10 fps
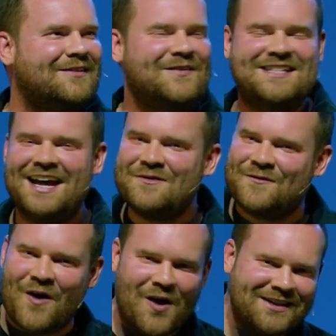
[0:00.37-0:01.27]
we tend to
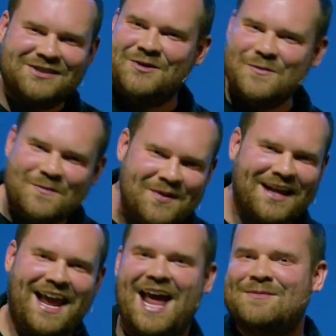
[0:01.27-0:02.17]
fall in two
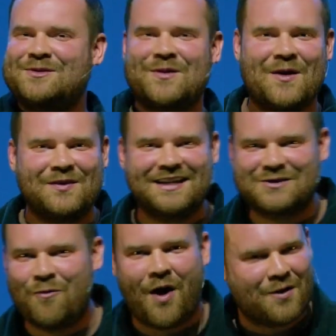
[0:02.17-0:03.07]
big camps around this.
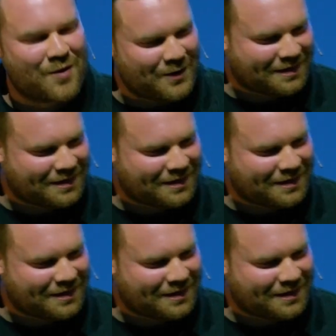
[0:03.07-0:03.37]
One where we